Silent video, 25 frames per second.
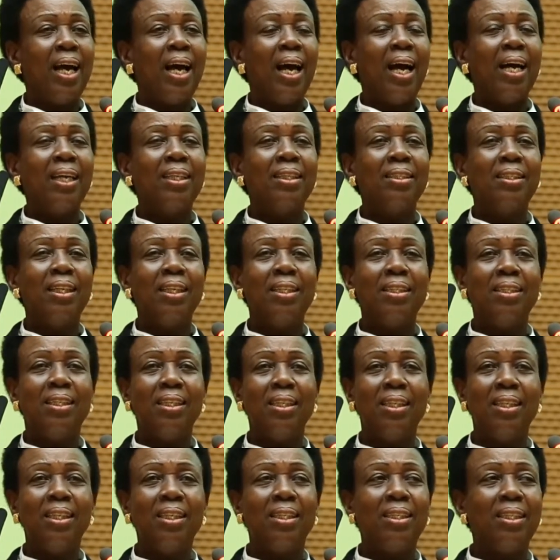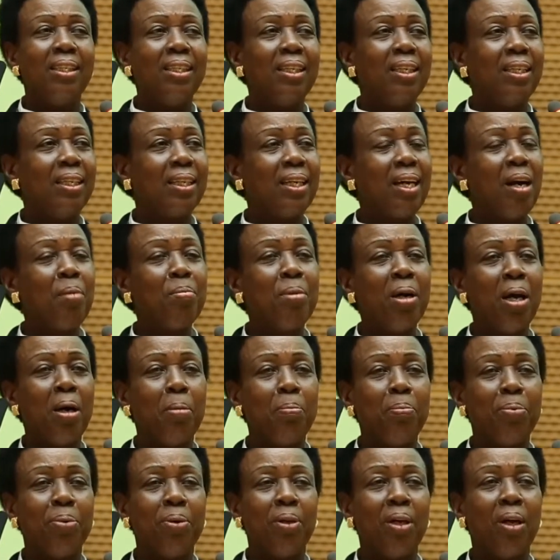and they did come
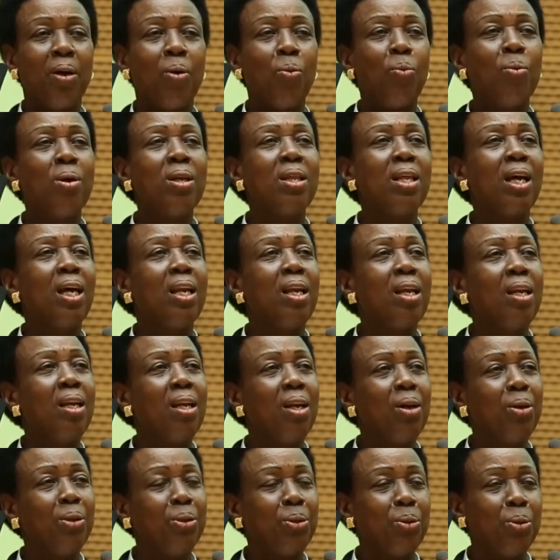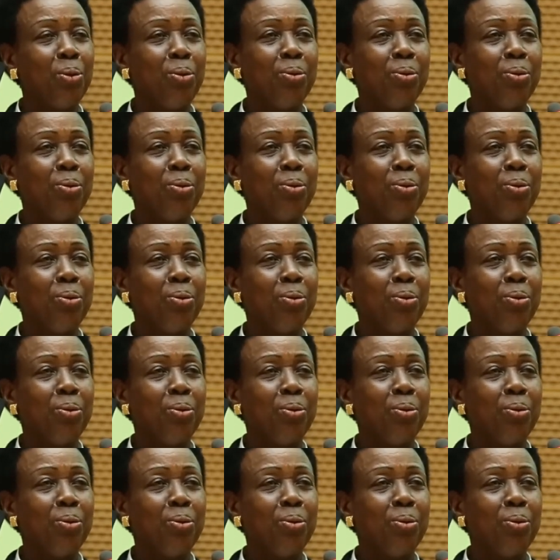up with a lot